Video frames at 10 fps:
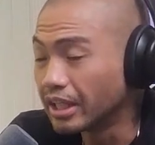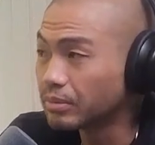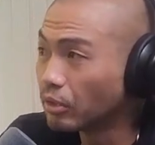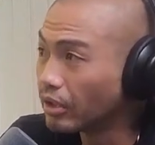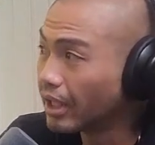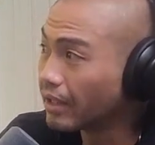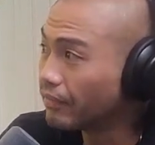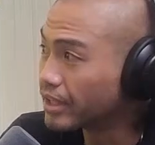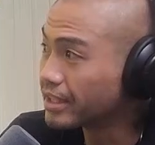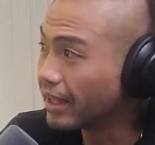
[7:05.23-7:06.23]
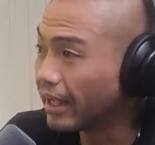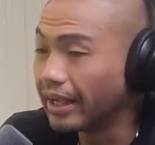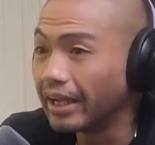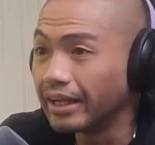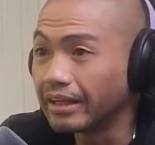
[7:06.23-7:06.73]
It's more like of a
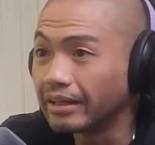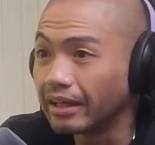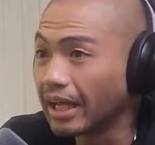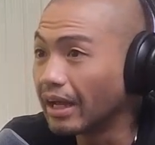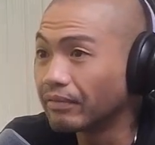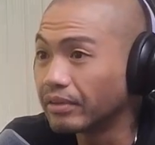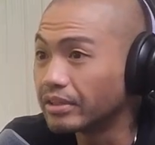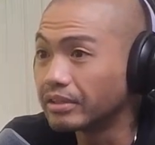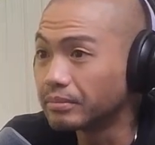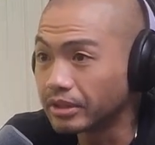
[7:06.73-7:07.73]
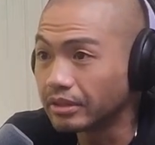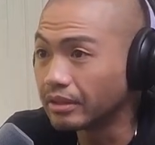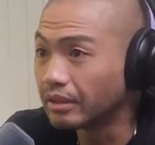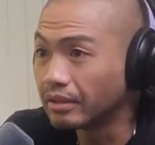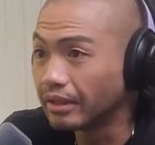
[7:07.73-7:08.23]
slang, like aphorisms
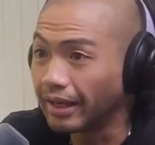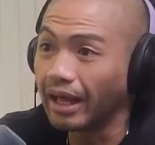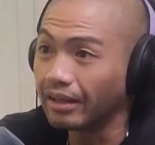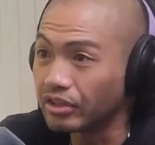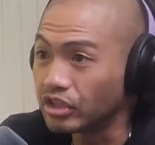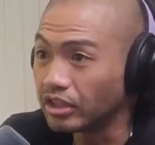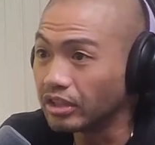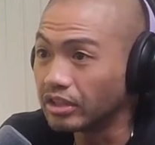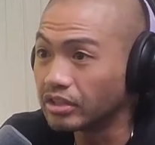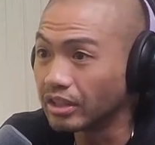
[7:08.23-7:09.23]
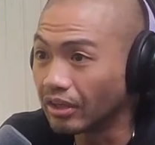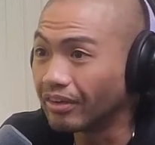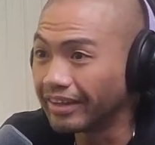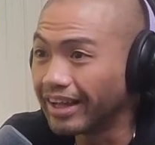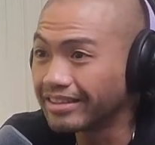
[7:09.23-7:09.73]
and analogies and
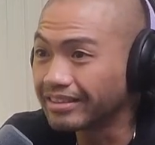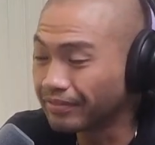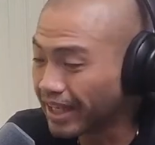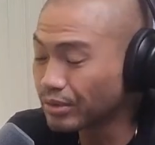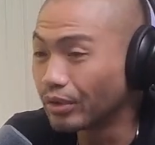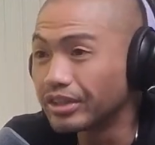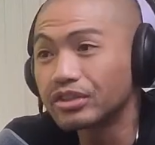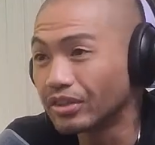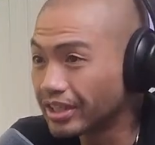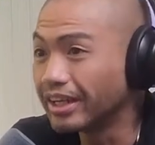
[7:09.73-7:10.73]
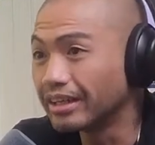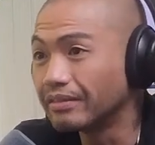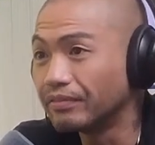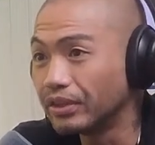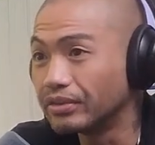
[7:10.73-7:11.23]
all that stuff. That's where it starts getting
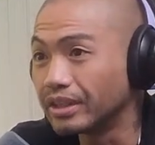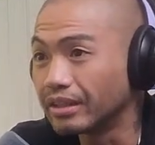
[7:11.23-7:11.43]
confusing.